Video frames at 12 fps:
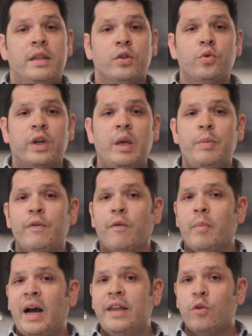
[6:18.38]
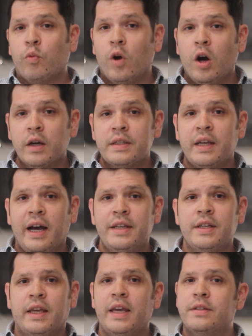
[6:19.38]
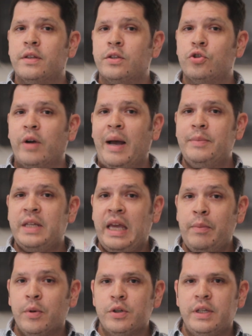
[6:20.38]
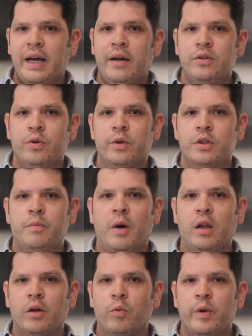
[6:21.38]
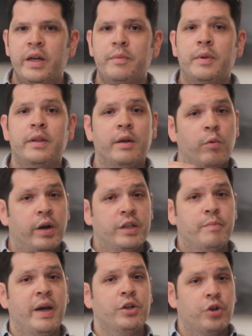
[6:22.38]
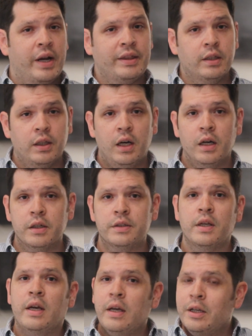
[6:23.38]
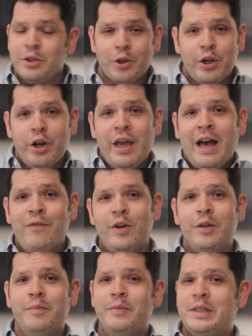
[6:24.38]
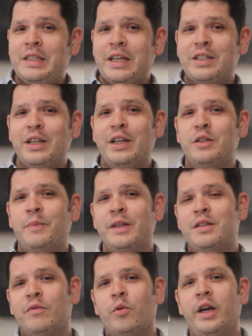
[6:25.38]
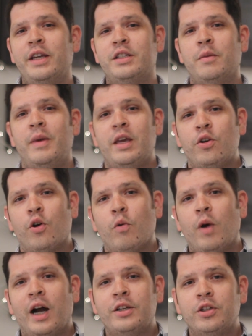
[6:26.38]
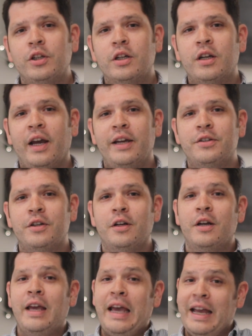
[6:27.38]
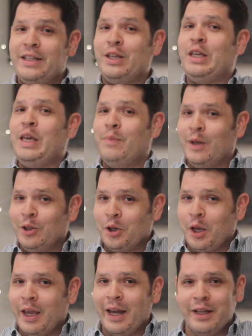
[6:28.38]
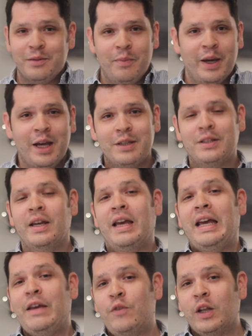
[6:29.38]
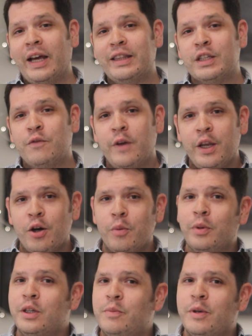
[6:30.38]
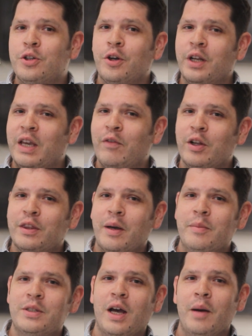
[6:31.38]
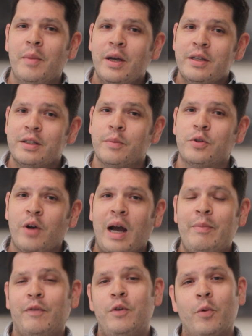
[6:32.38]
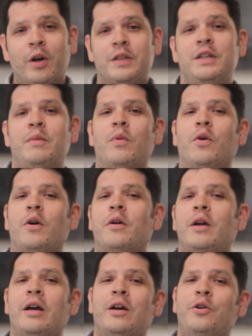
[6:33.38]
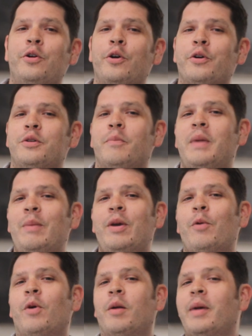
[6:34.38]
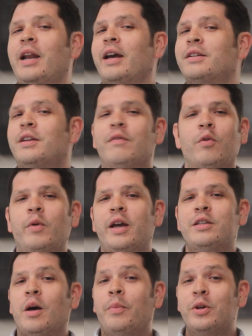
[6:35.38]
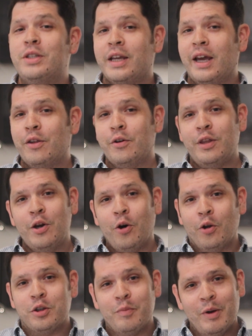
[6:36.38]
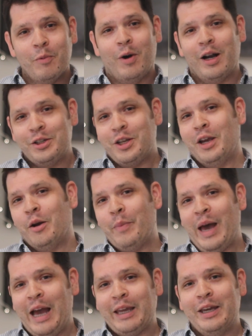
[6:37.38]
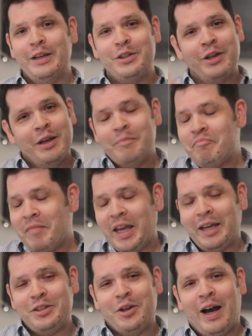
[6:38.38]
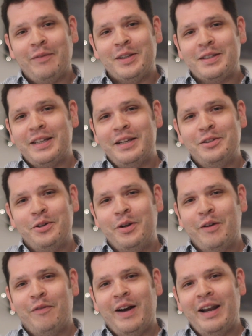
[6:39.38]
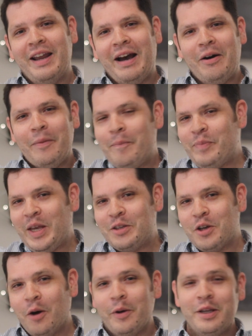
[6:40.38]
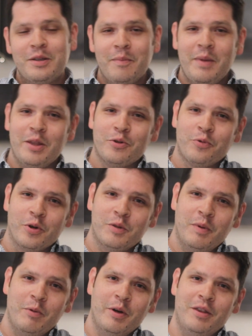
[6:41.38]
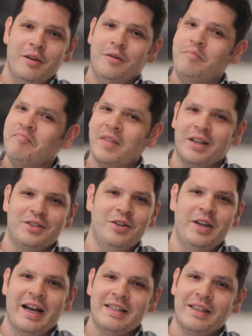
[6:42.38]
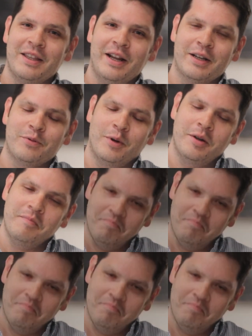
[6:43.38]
This will keep you from buying the wrong size in case the strap tapers down to a smaller width than what is measured at the lugs. But there you have it, six inexpensive ways to make your watch look nicer and to keep it looking at its best. If you like this video, please be sure to give it a thumbs up, subscribe if you want to see more. Who knows, maybe at one of my next giveaways, I'll put together the ultimate watch care package. I guess you'll have to stay tuned to find out. As always, may the Schwartz be with you. I'll see you guys at the next one.